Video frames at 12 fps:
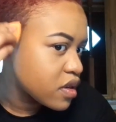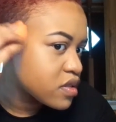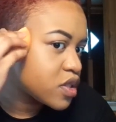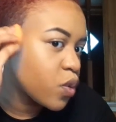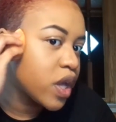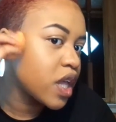
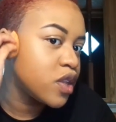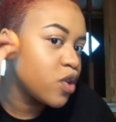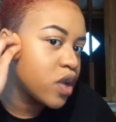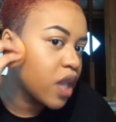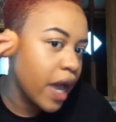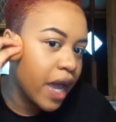so it can
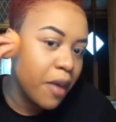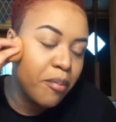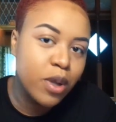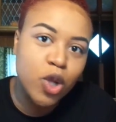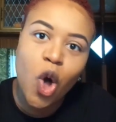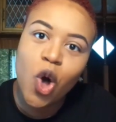look like it
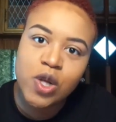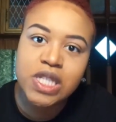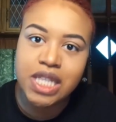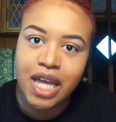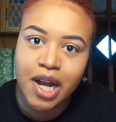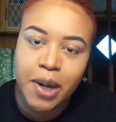belongs
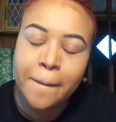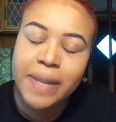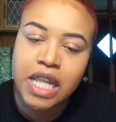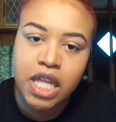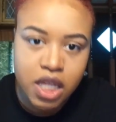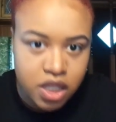there,
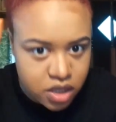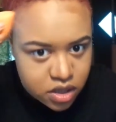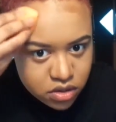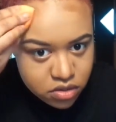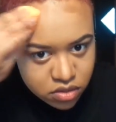please.